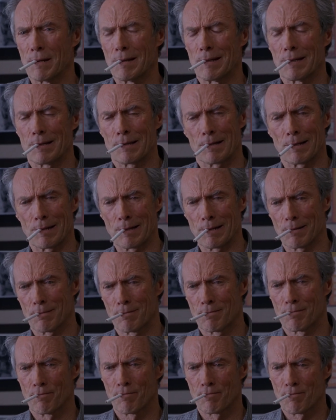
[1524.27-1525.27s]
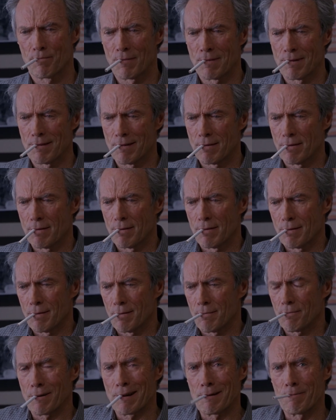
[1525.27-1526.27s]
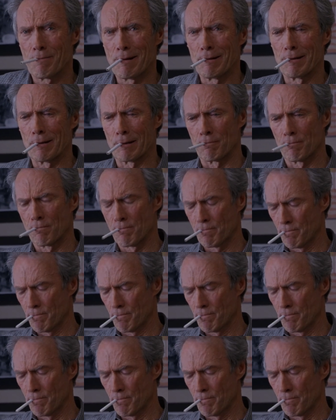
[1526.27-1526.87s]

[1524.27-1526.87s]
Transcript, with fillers: It's uh, Frank Beecham.